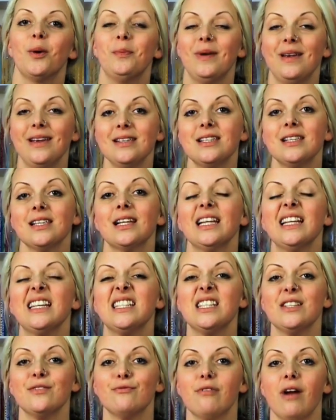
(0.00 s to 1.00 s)
basically
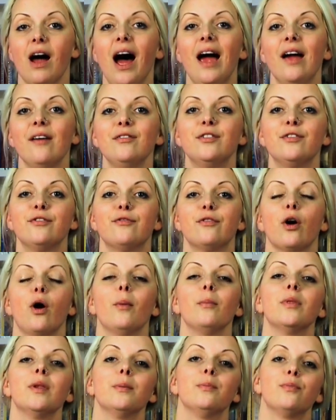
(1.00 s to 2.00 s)
derived
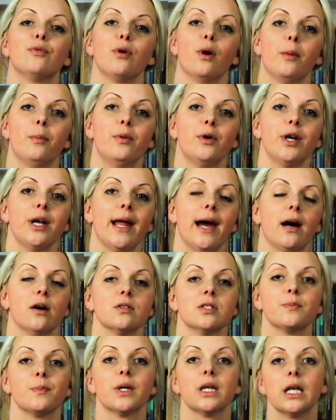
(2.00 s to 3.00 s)
from the proper
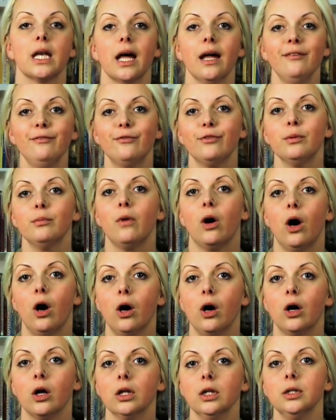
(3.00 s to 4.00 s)
nouns, but not from
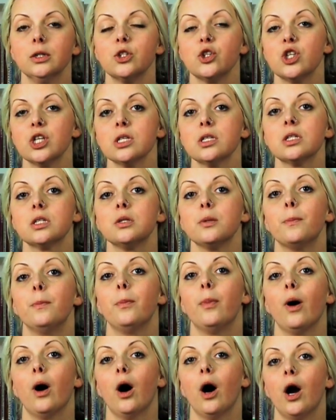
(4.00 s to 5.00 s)
all, just a
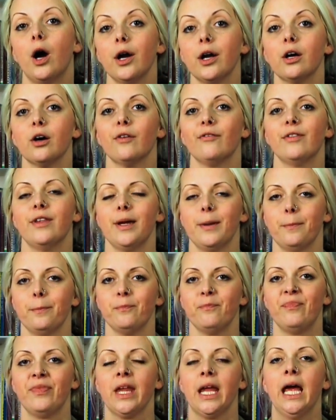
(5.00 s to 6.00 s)
part of them.
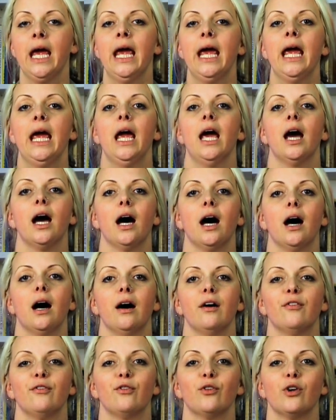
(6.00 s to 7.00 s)

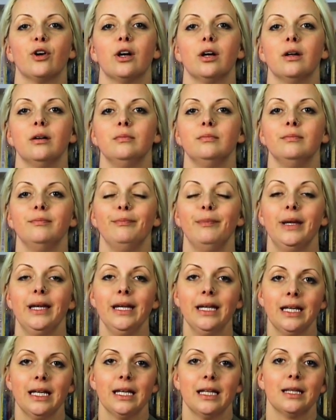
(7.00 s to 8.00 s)
For
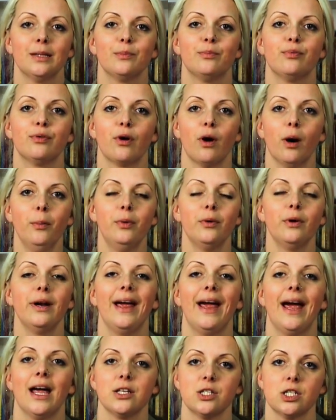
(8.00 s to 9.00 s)
making the proper
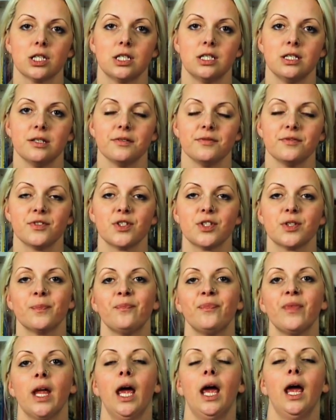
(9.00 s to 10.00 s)
adjectives,
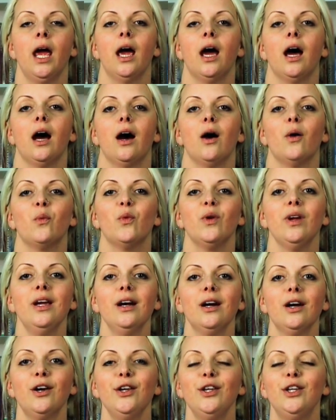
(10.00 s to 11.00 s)
we
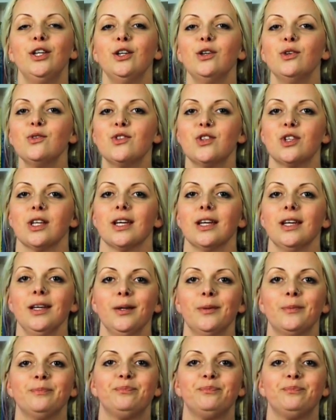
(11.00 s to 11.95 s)
are using